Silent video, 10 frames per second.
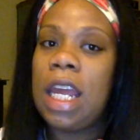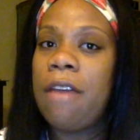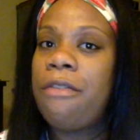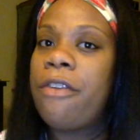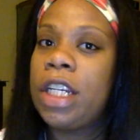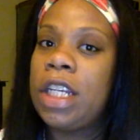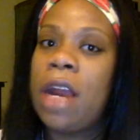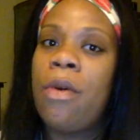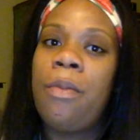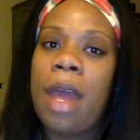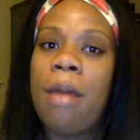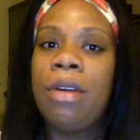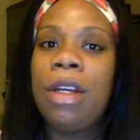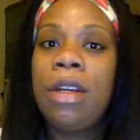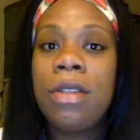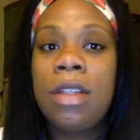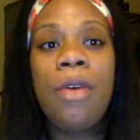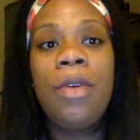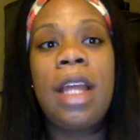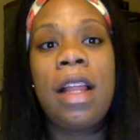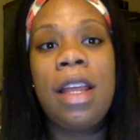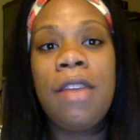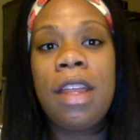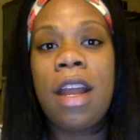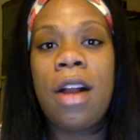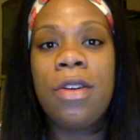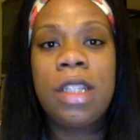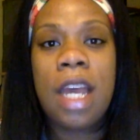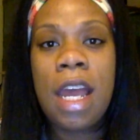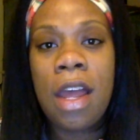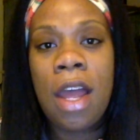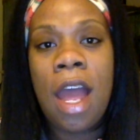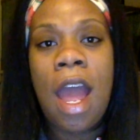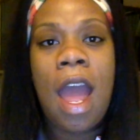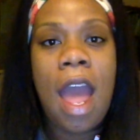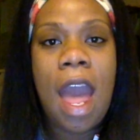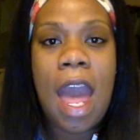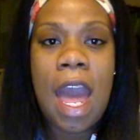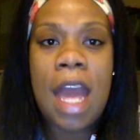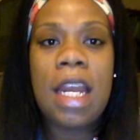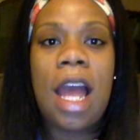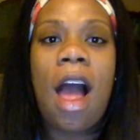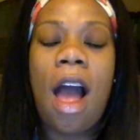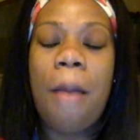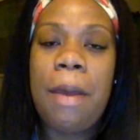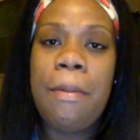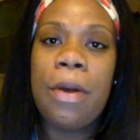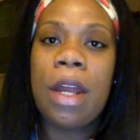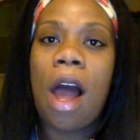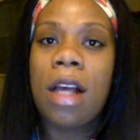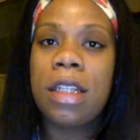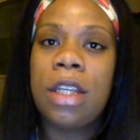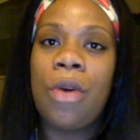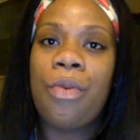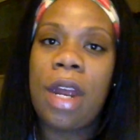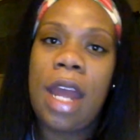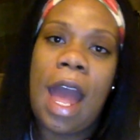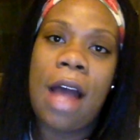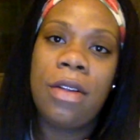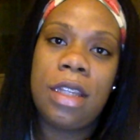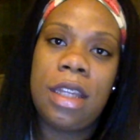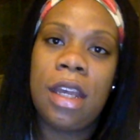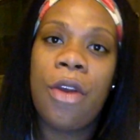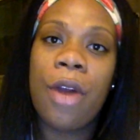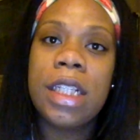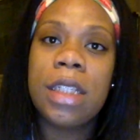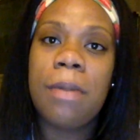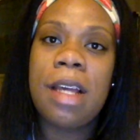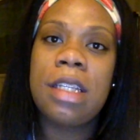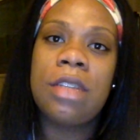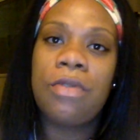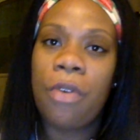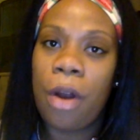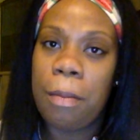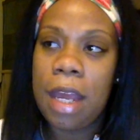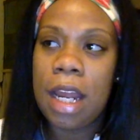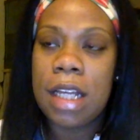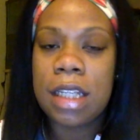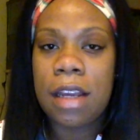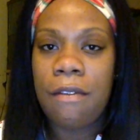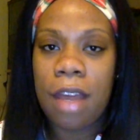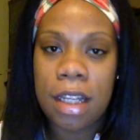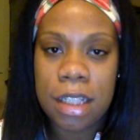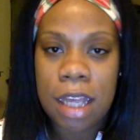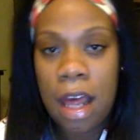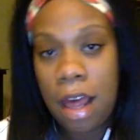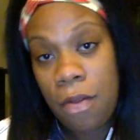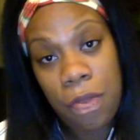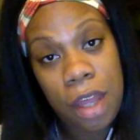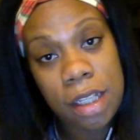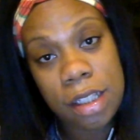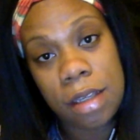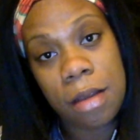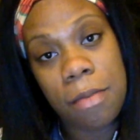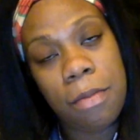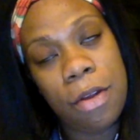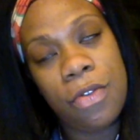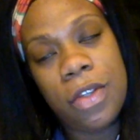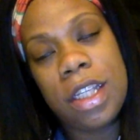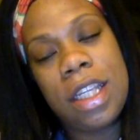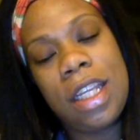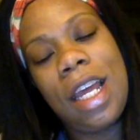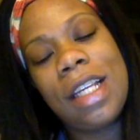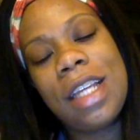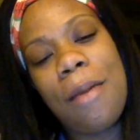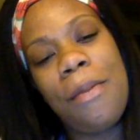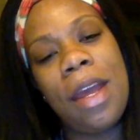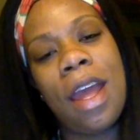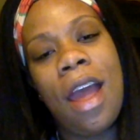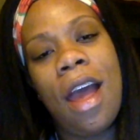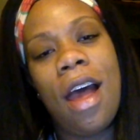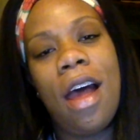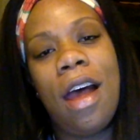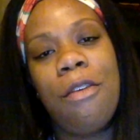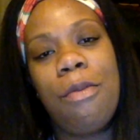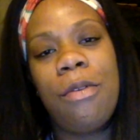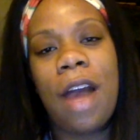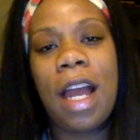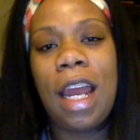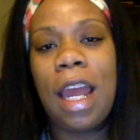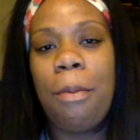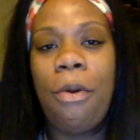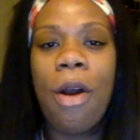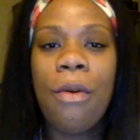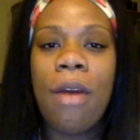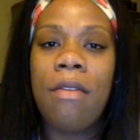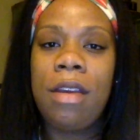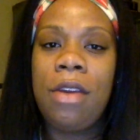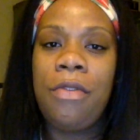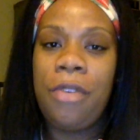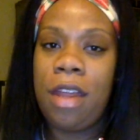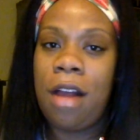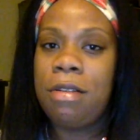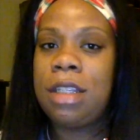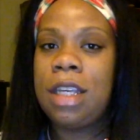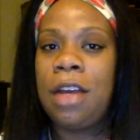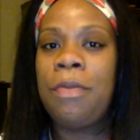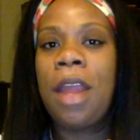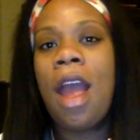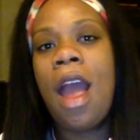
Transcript: get fresh air will be able to do so without leaving their hotel, and people could also rent out the green spaces for meetings and events. This moves into the next topic of providing more revenue for the hotel.